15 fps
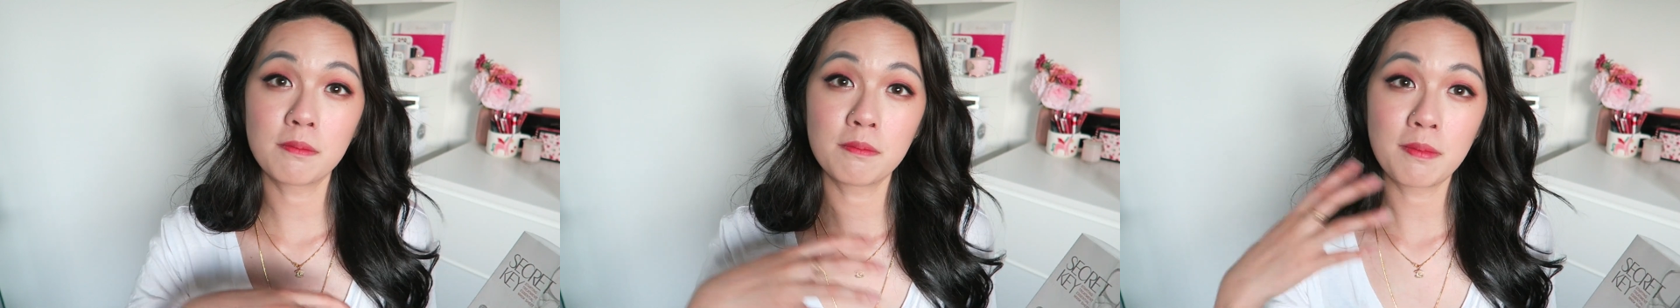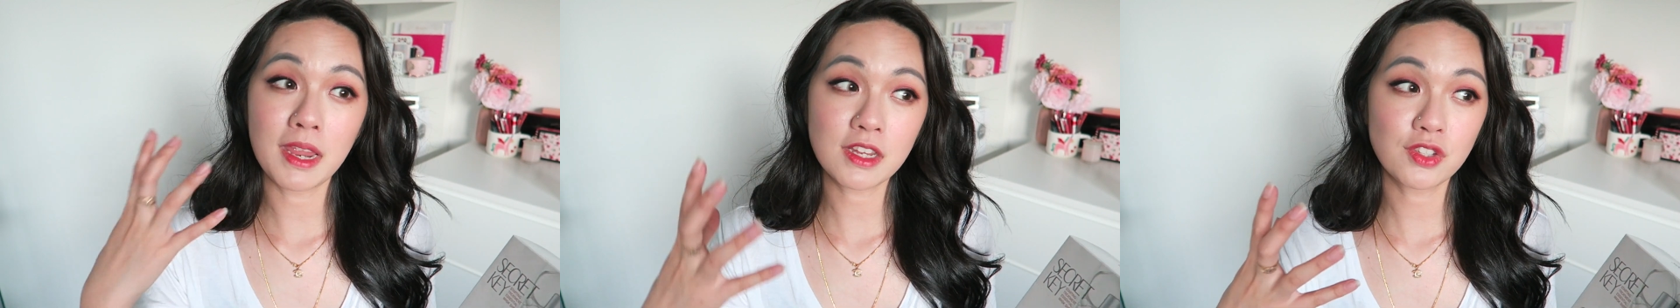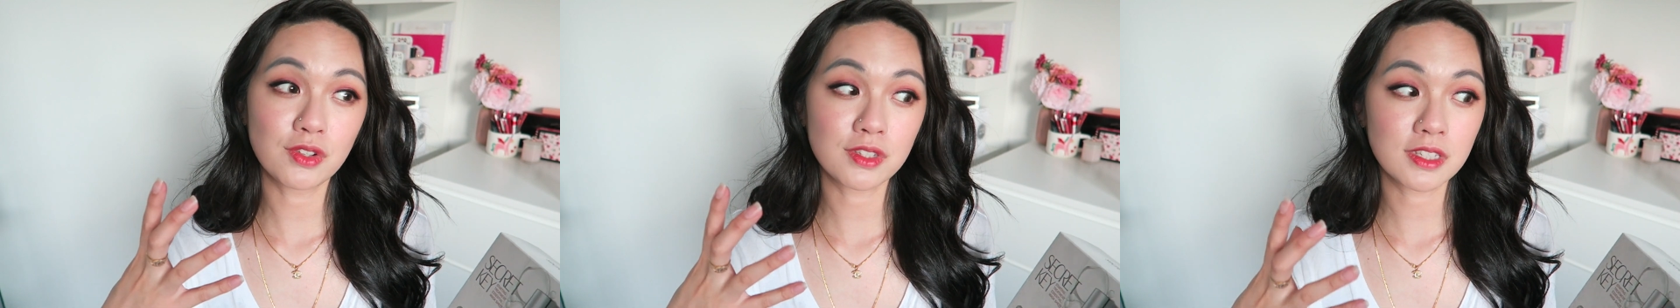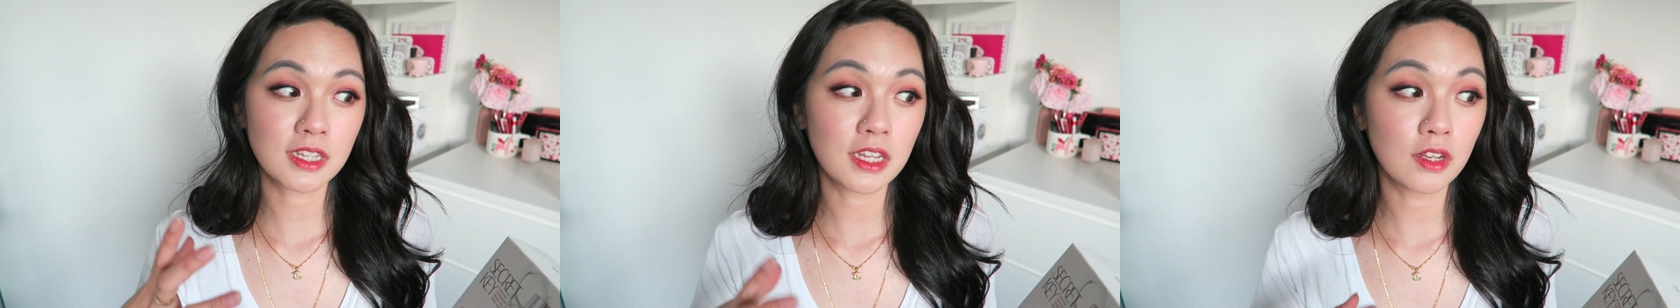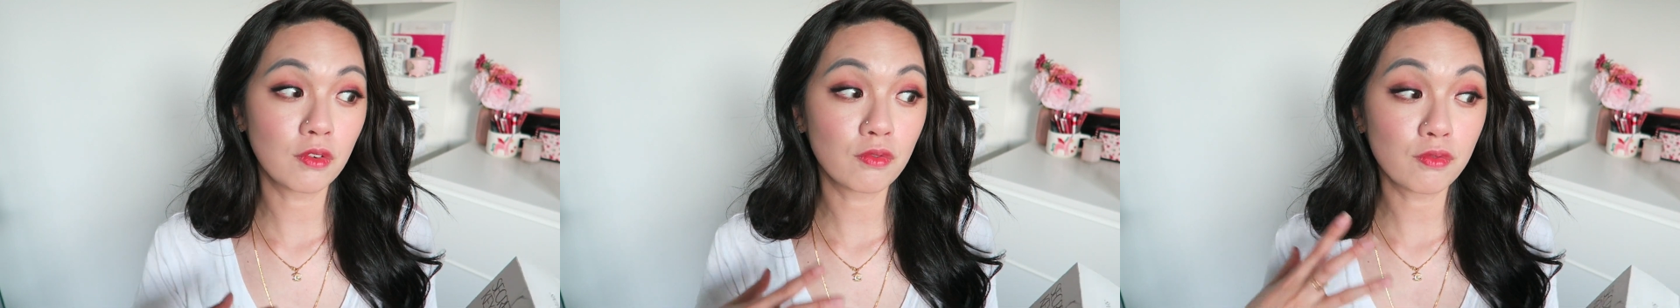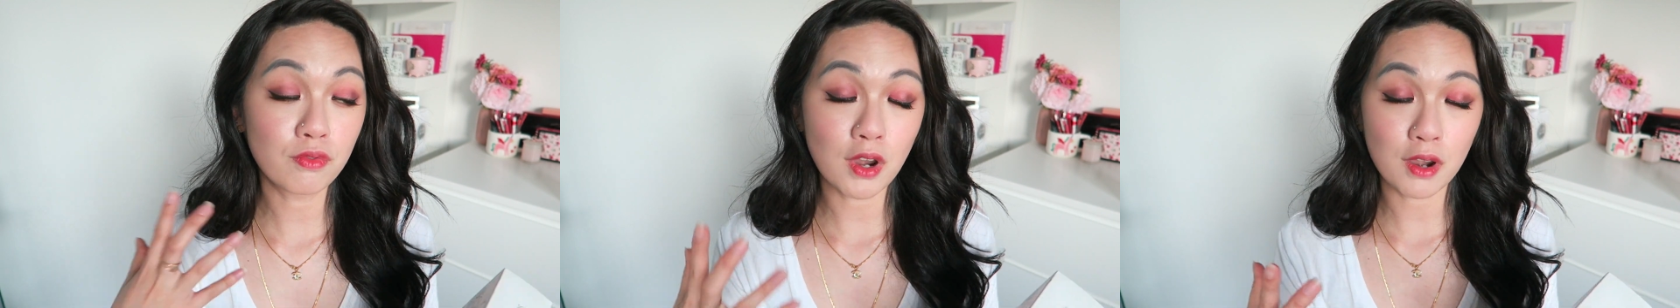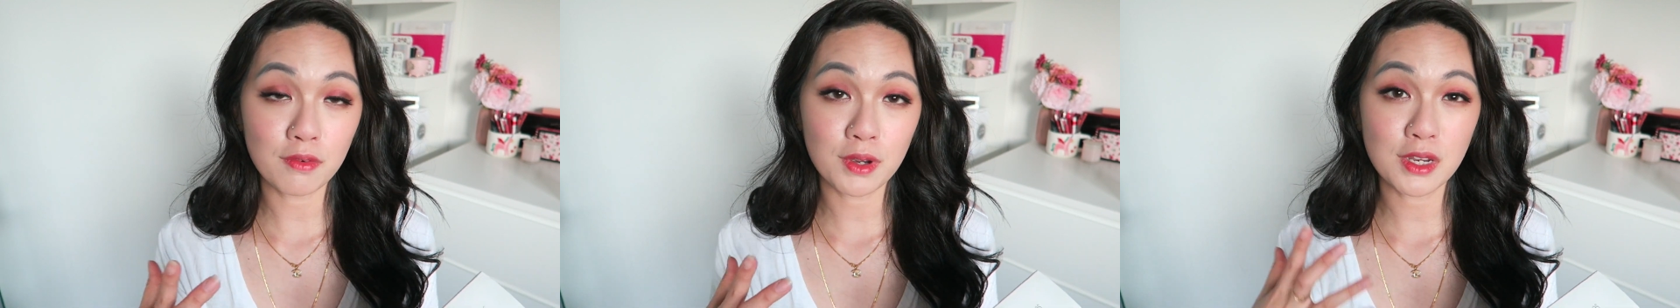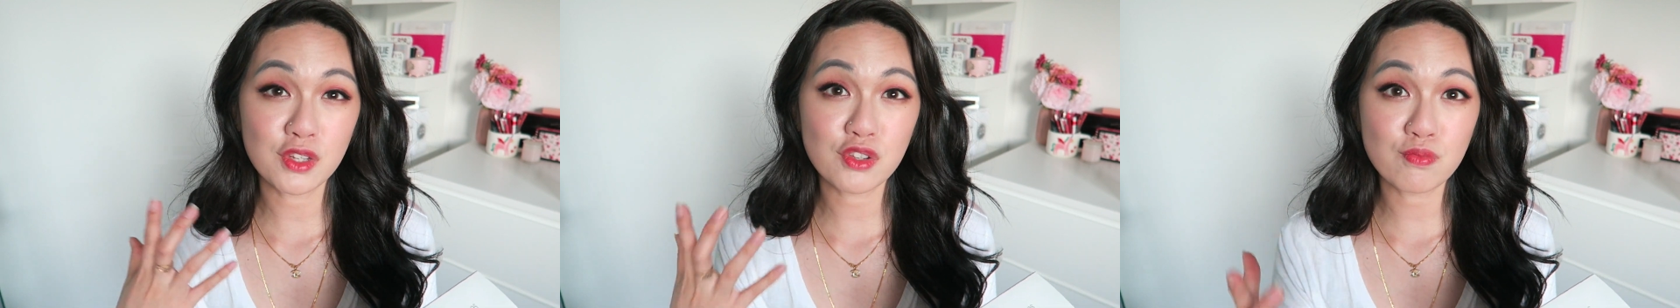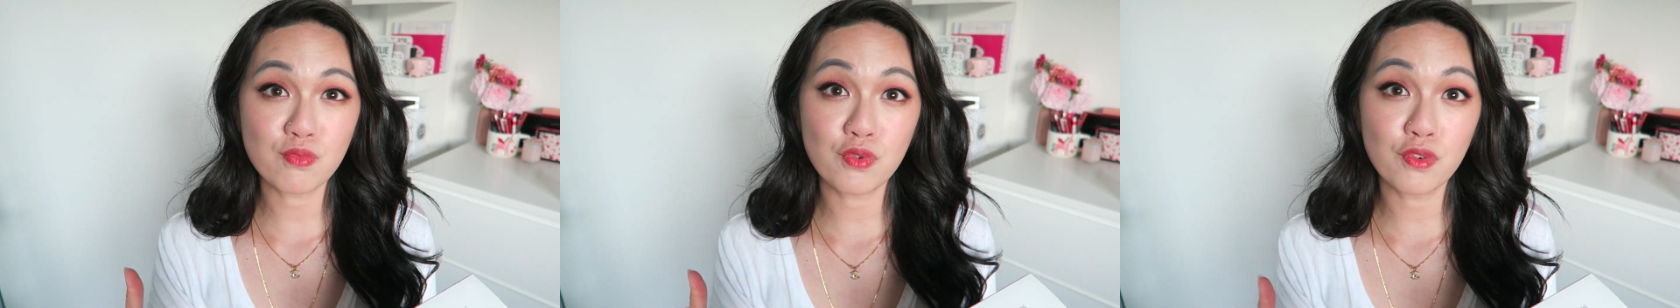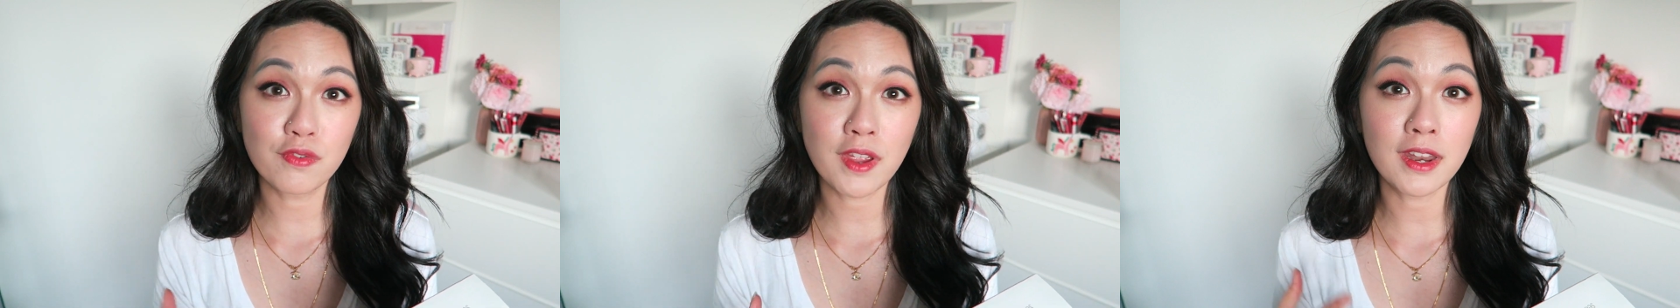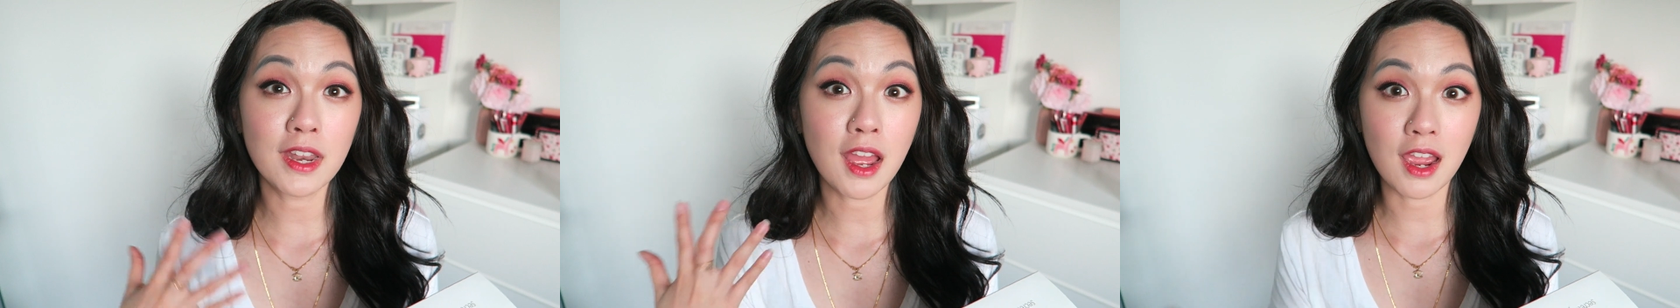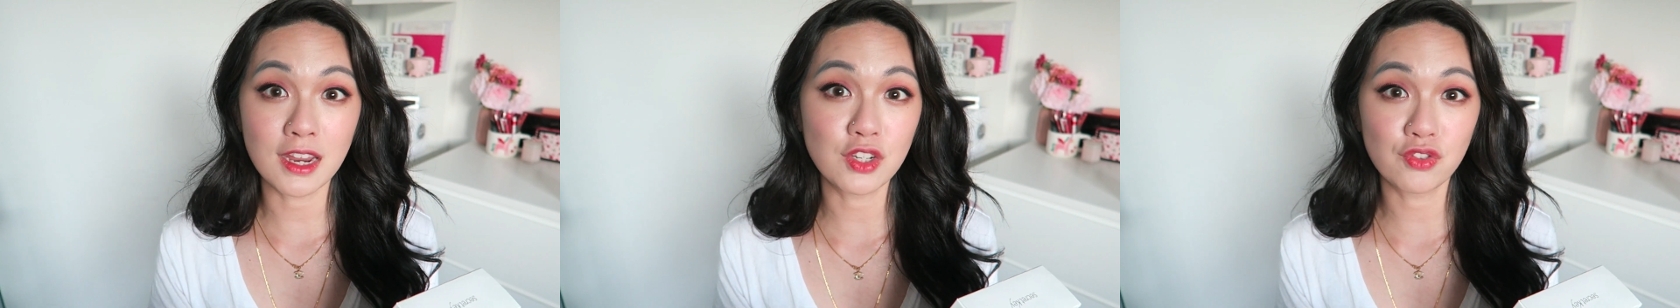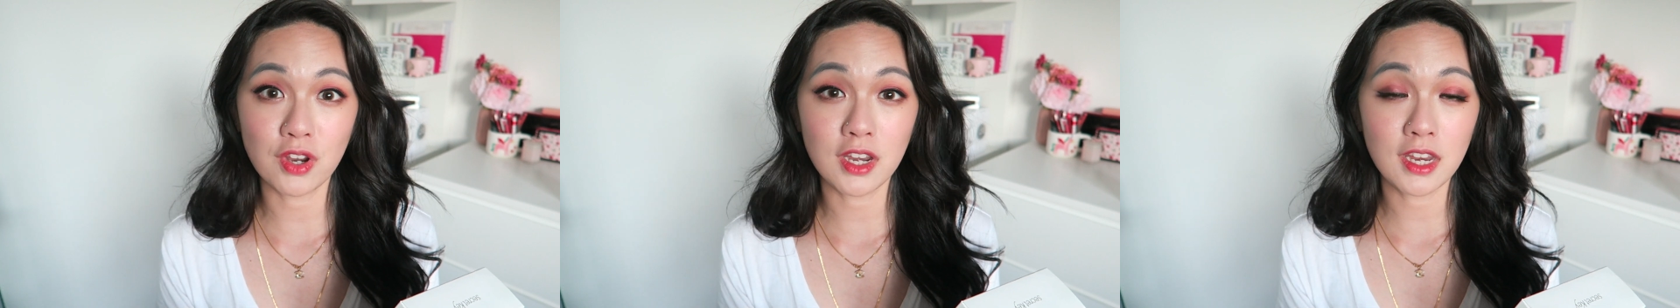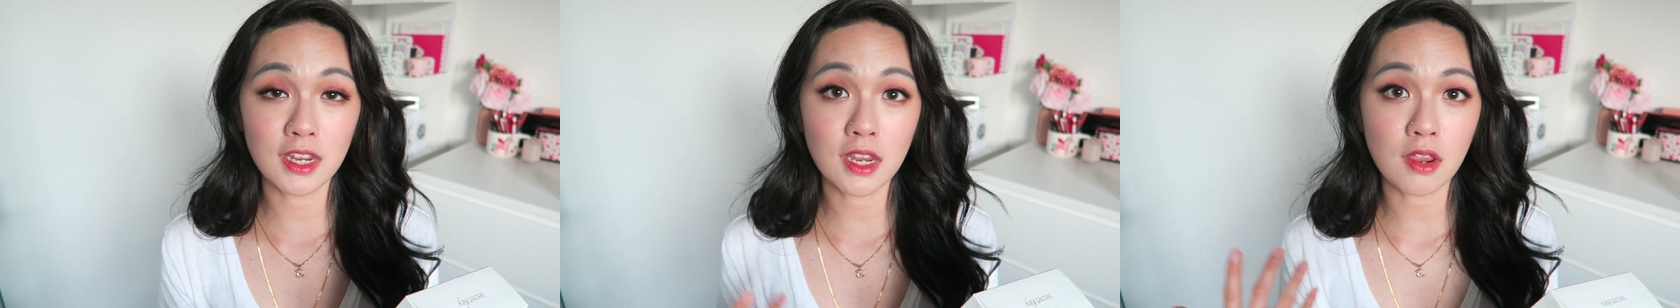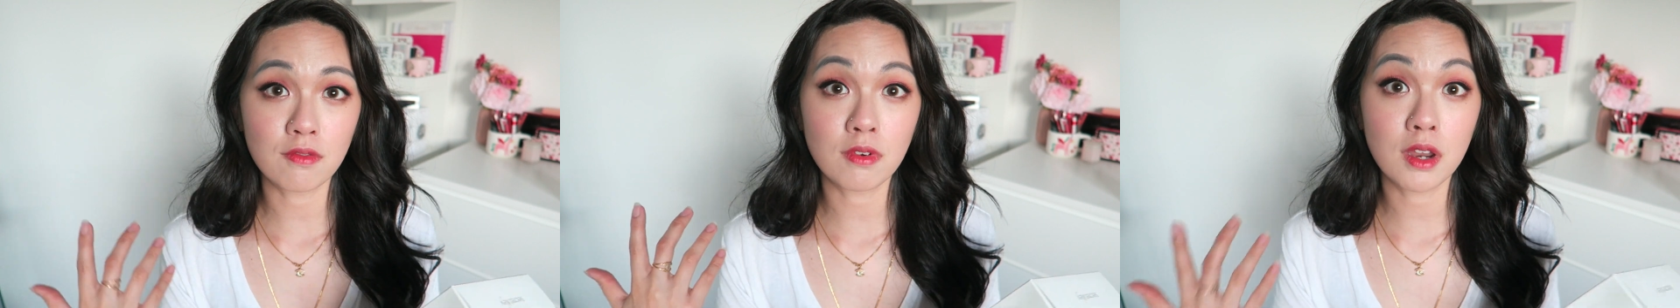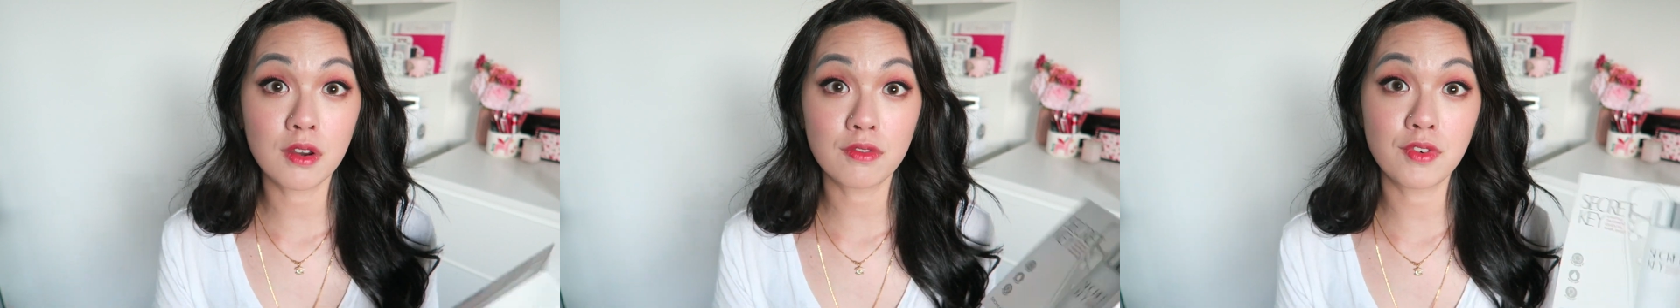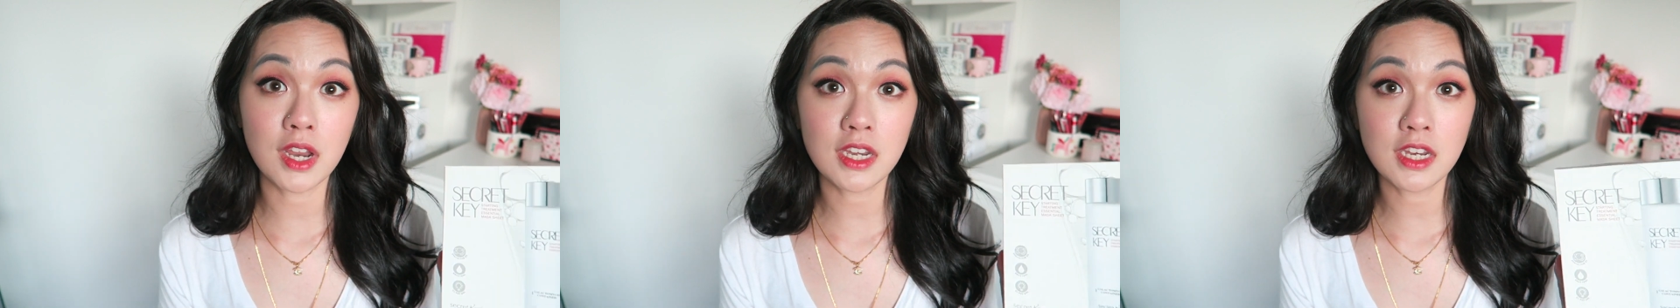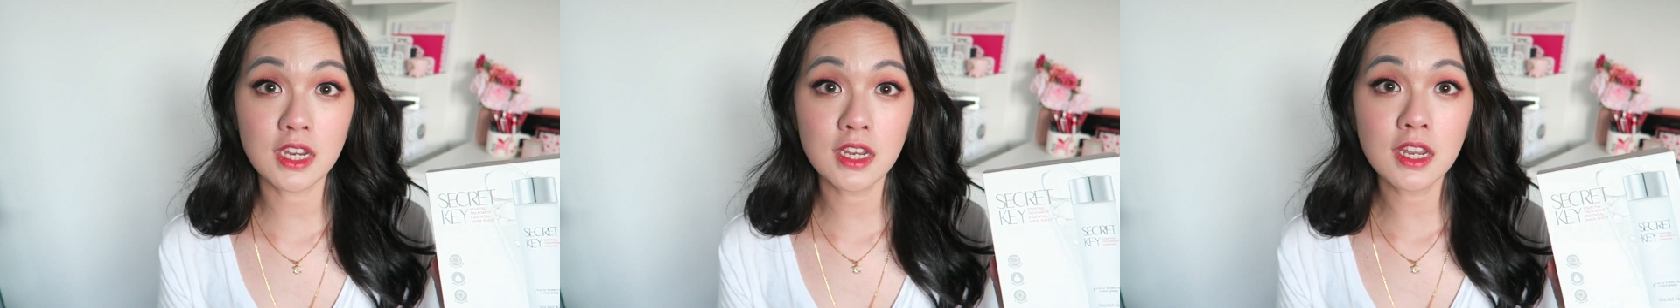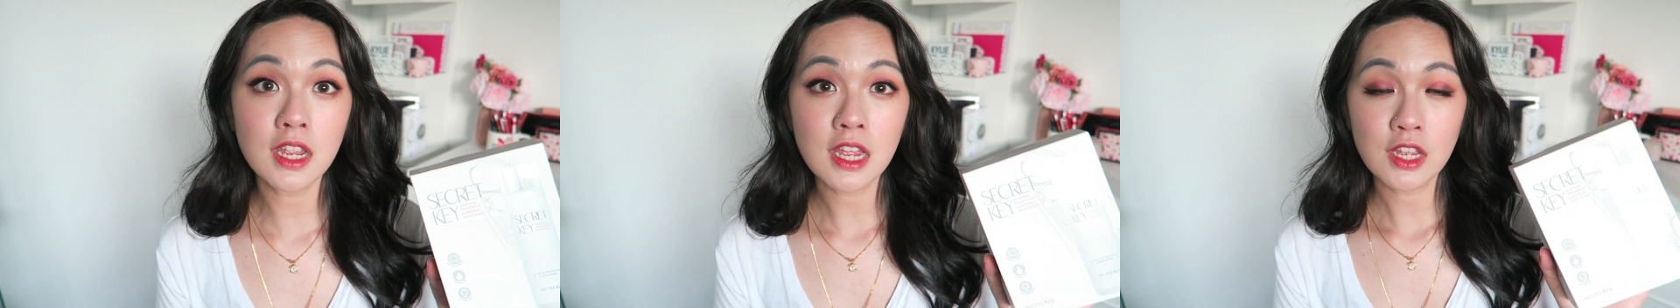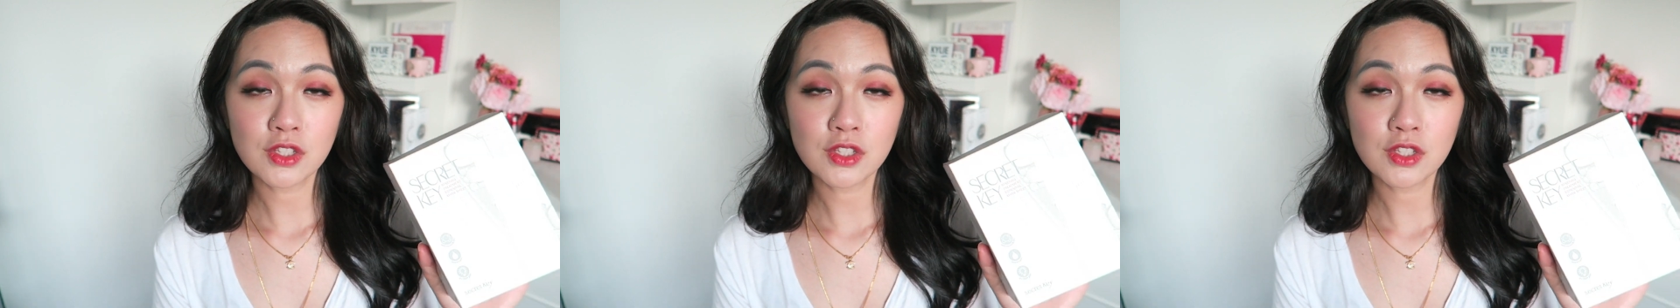makes your skin very smooth and hydrating and very radiant.